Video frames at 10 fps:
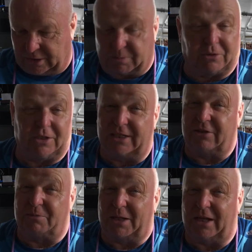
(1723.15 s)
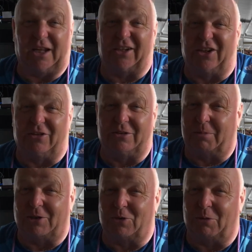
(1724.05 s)
I suppose liquor is better. I don't know.
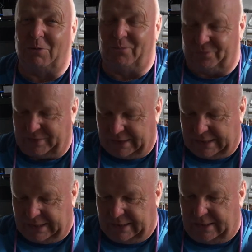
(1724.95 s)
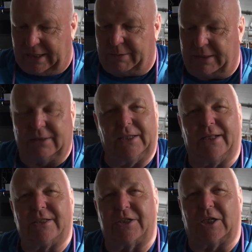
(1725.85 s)
Depends what you want. Anyway,
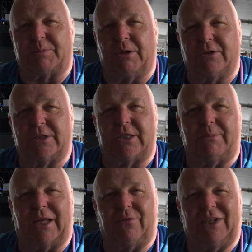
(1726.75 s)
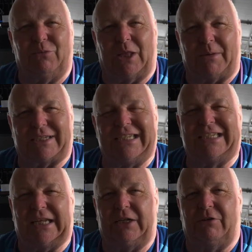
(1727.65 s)
Ladles and Jelly Spoons, is Tim down for Living with MS in
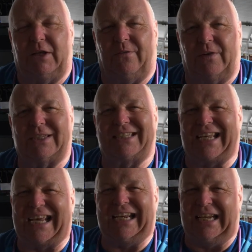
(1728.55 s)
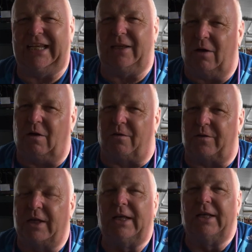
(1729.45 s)
Tenerife. Signing
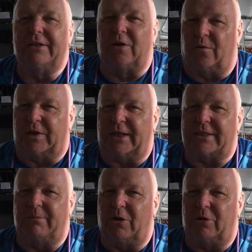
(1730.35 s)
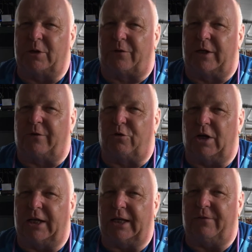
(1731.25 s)
off. Don't forget, tomorrow is Freaky
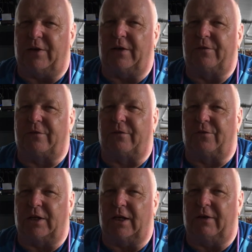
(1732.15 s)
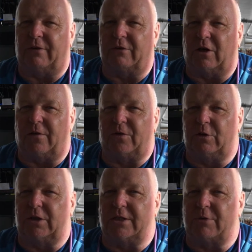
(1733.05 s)
Friday, 5:55. I've got a
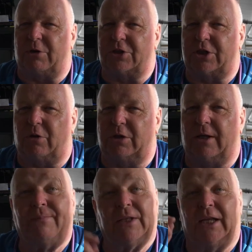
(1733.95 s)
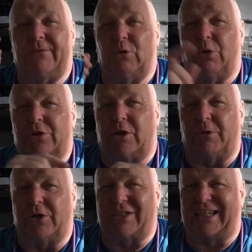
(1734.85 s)
few things I want to show you. And if you want to
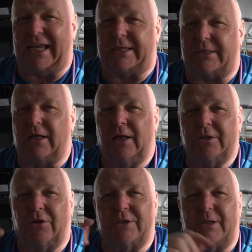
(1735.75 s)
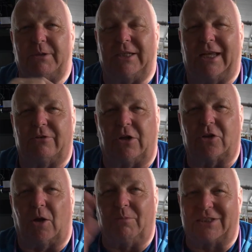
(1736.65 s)
come on as a guest, go to
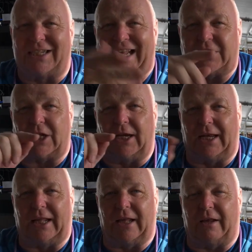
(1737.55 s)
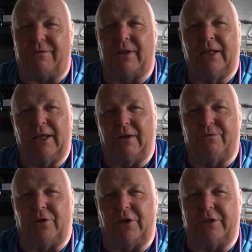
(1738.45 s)
timothydow.com/live
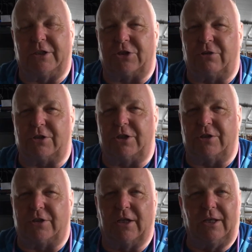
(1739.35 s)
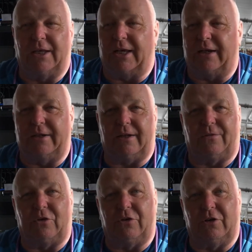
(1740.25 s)
and follow the instructions. And
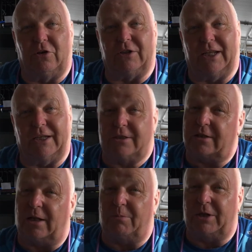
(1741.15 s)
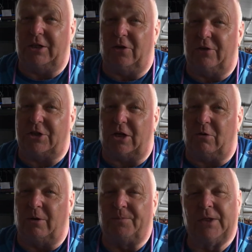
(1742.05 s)
if you look nice, I'll bring you on the
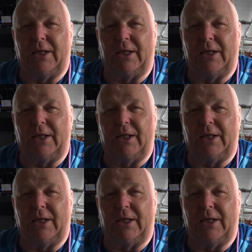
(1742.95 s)
show.